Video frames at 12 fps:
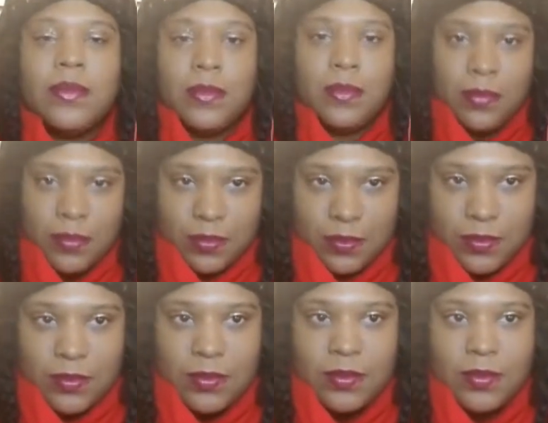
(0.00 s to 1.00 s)

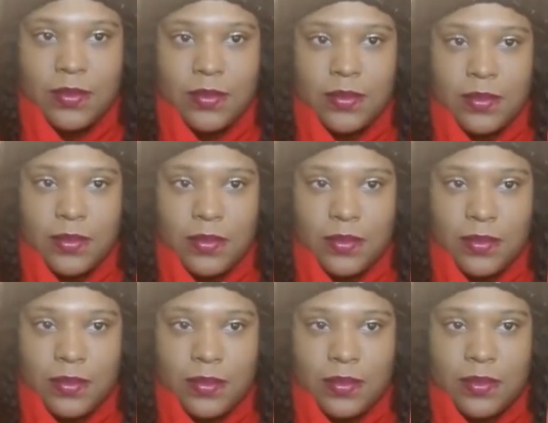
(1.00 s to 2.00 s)

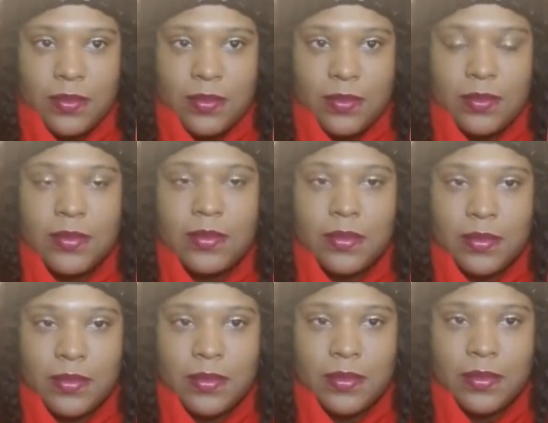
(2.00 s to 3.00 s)

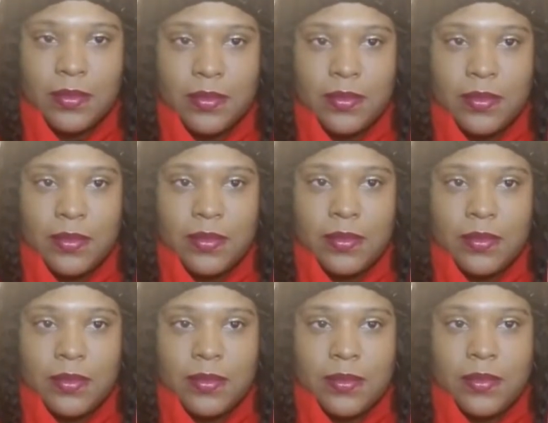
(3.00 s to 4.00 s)

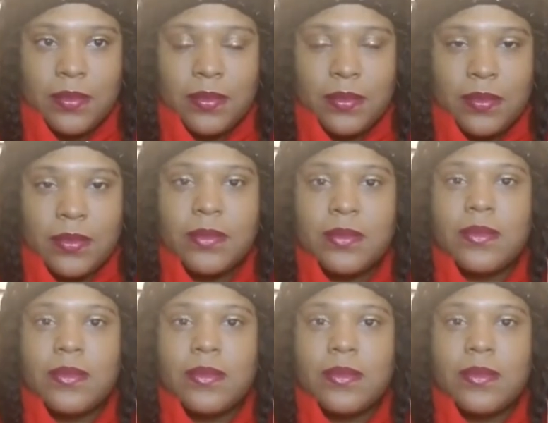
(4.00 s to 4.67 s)
(silent)